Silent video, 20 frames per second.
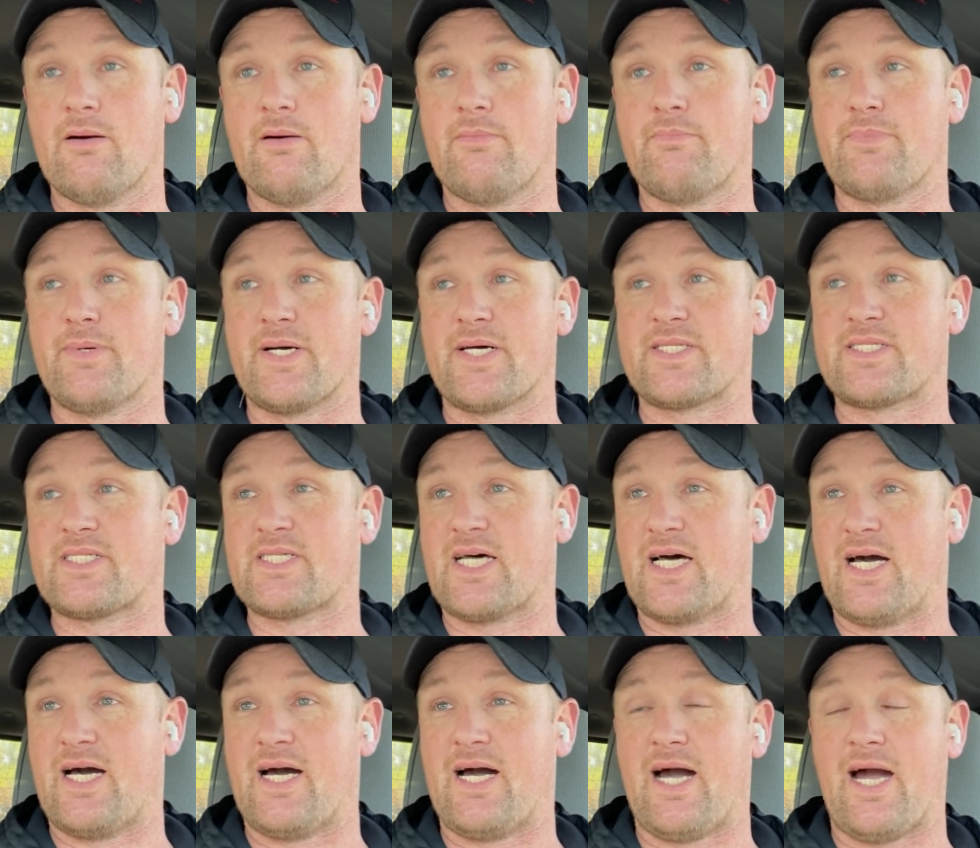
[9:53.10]
but
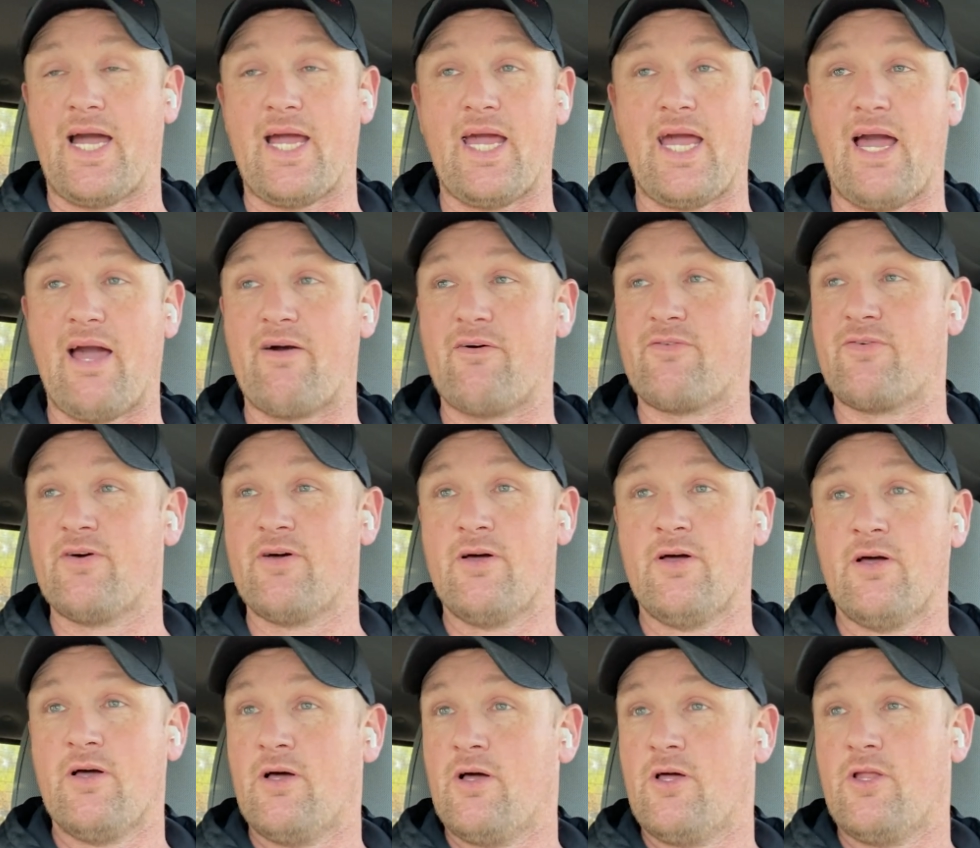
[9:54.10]
I have
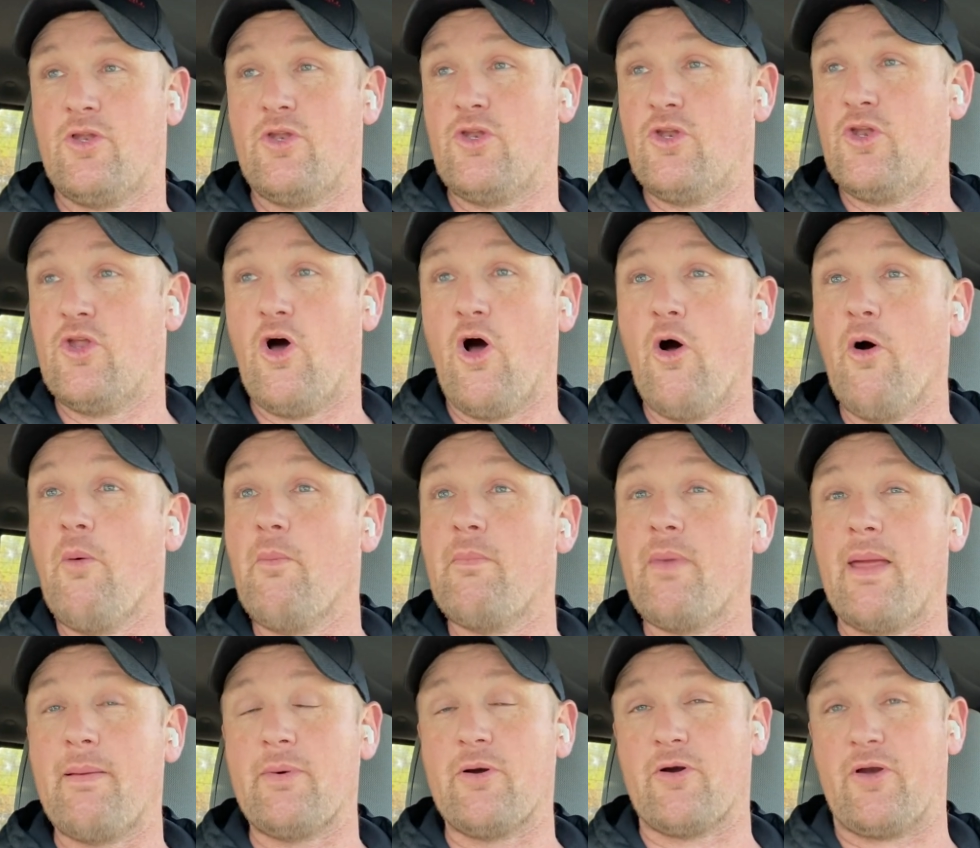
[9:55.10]
no
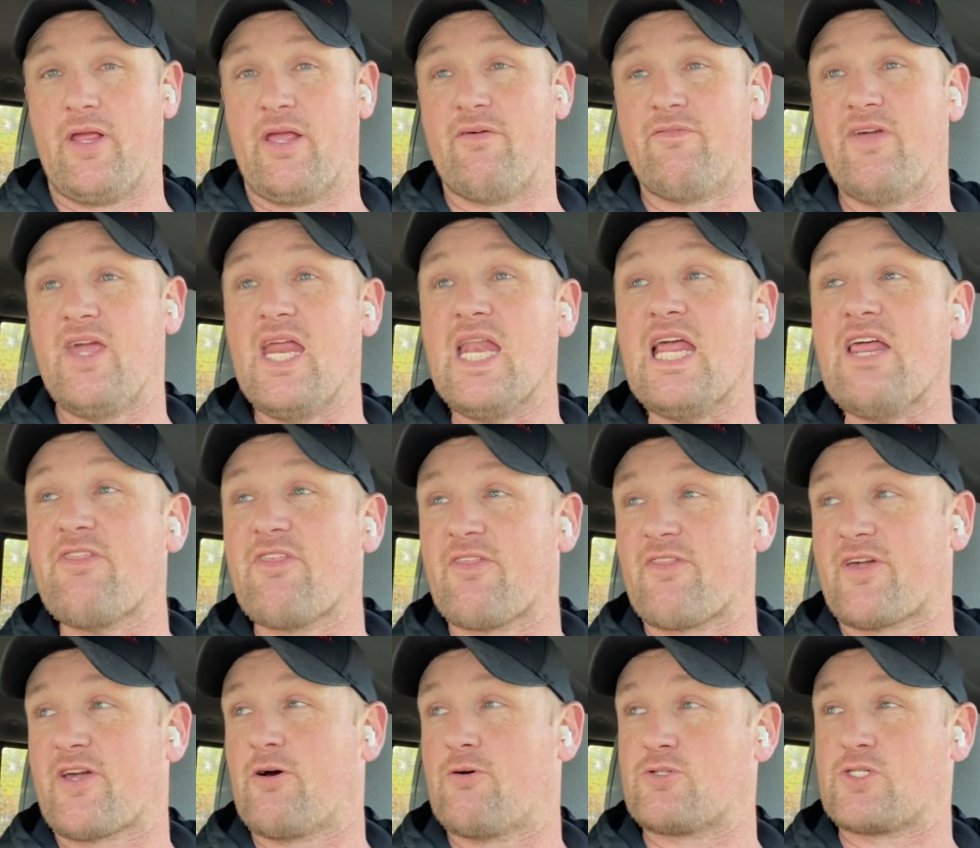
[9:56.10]
memory of
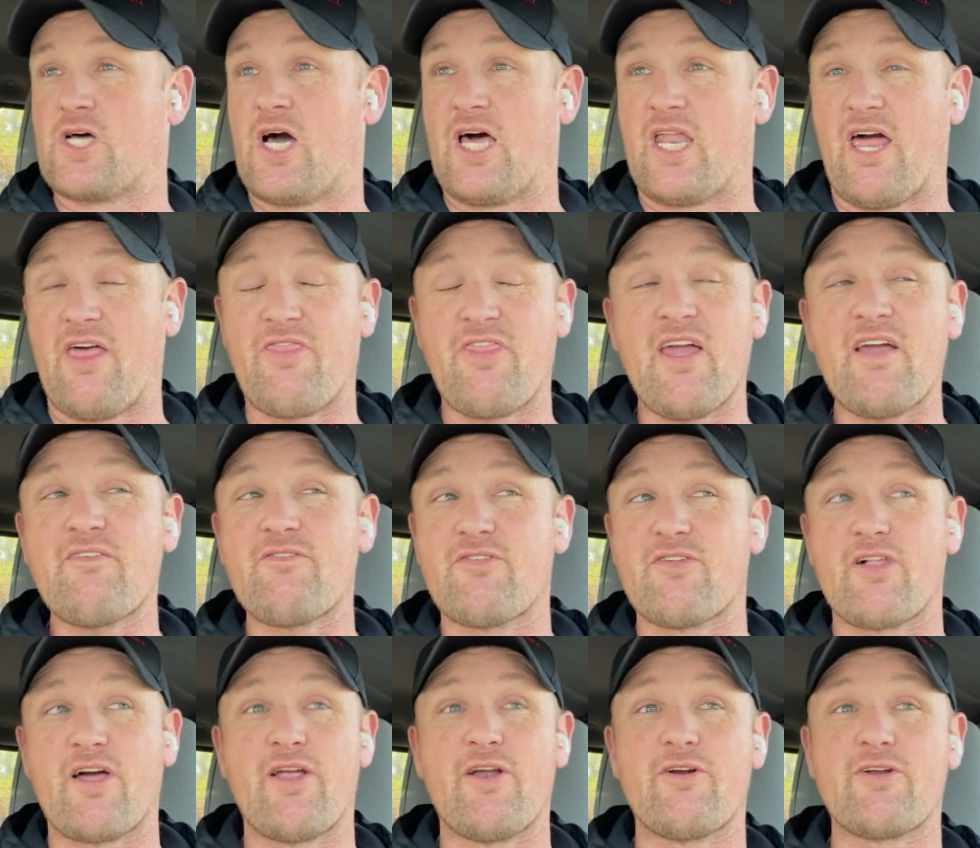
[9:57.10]
anything that goes on. I think
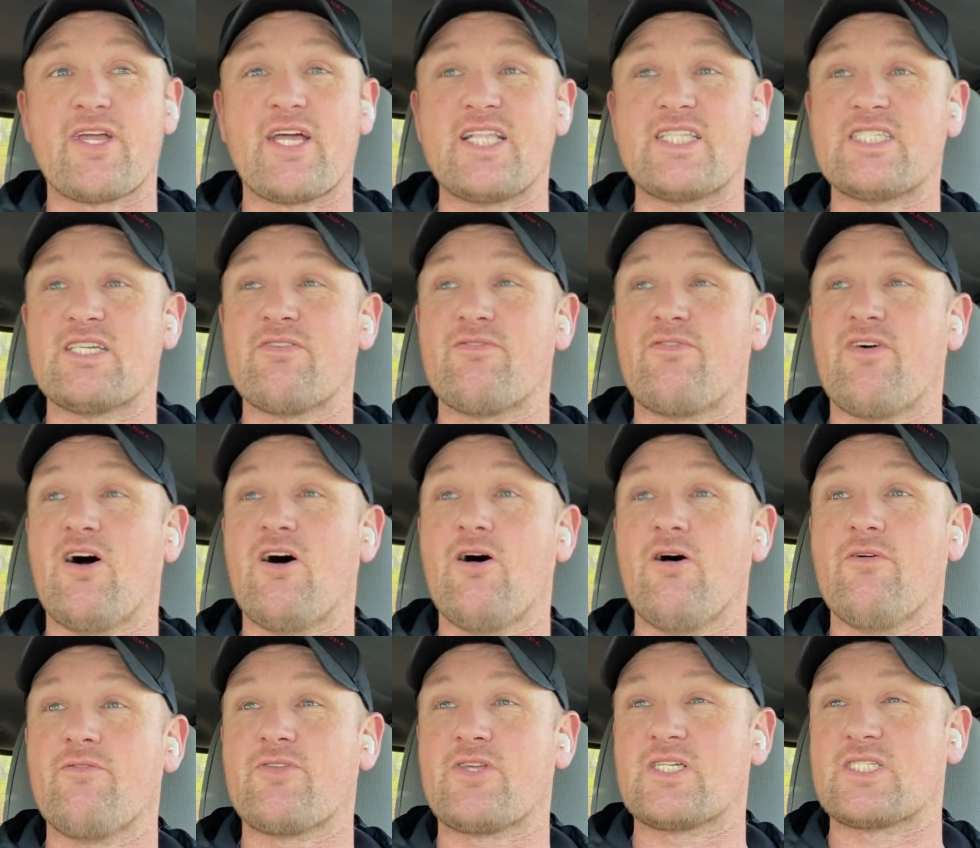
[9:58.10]
Flair gets
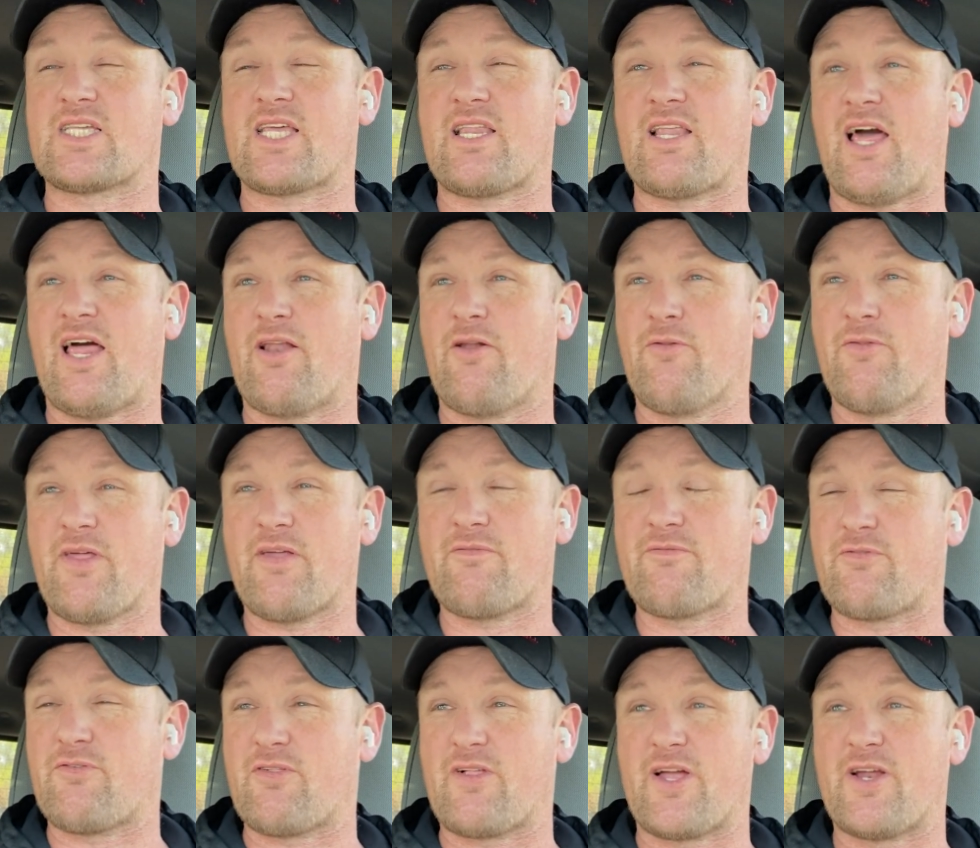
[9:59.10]
involved because I don't think
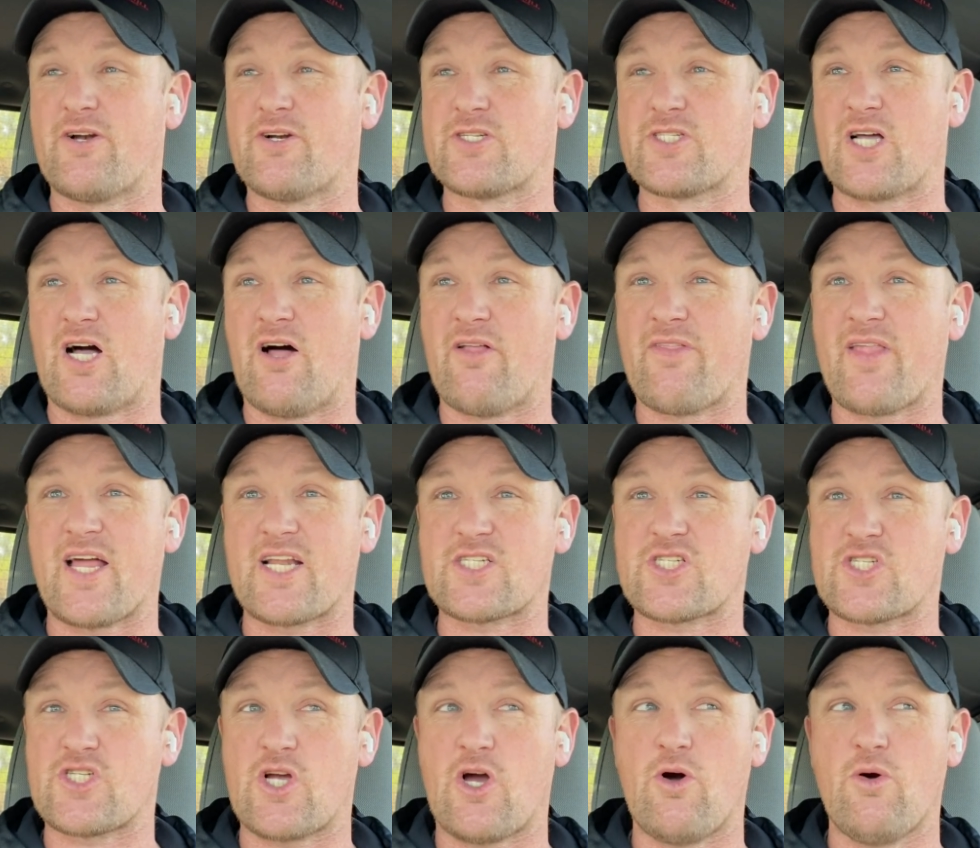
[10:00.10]
Flair's on that
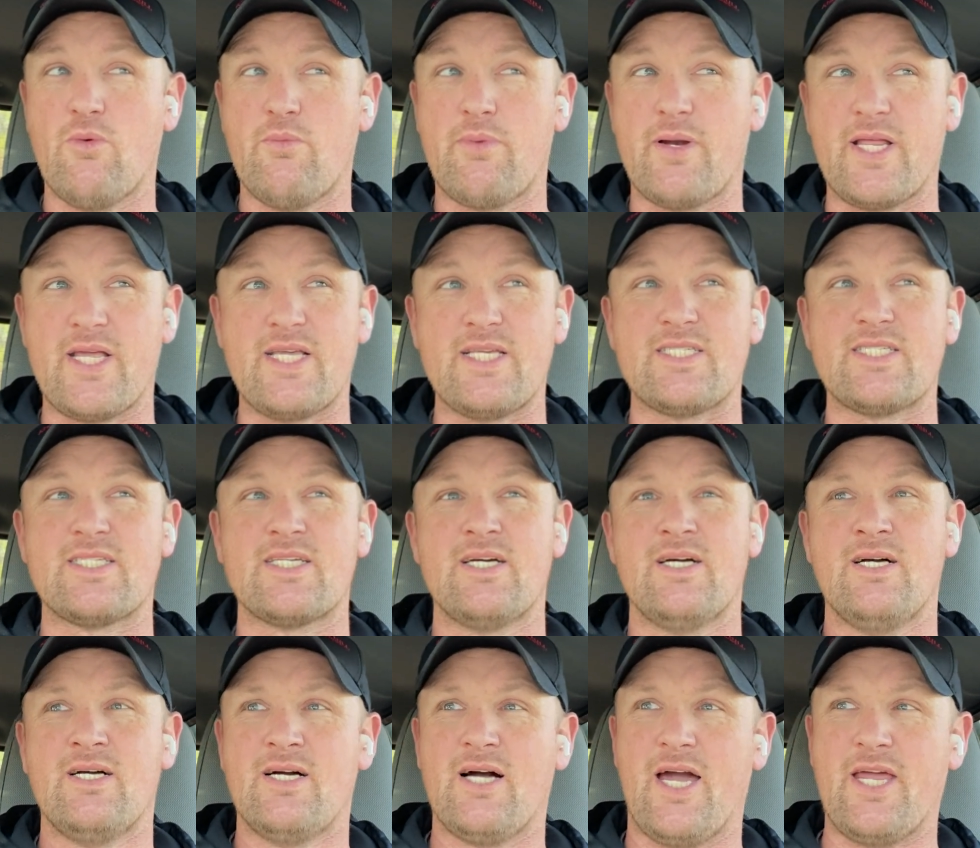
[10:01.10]
show, but
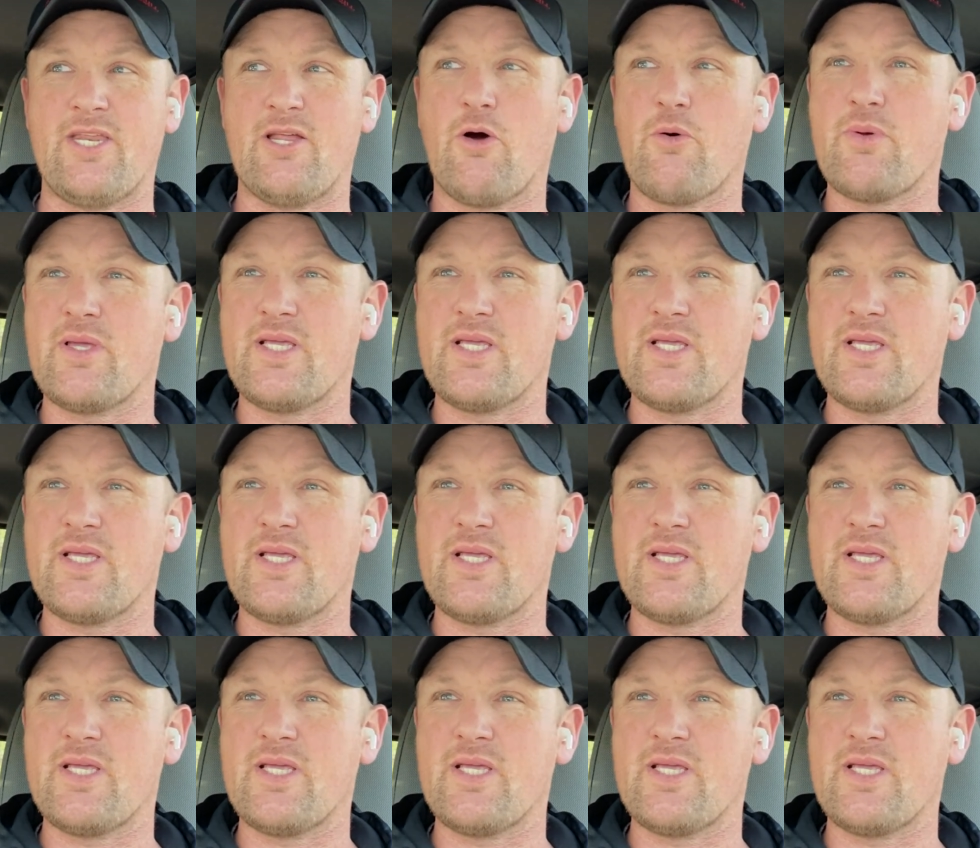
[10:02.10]
I know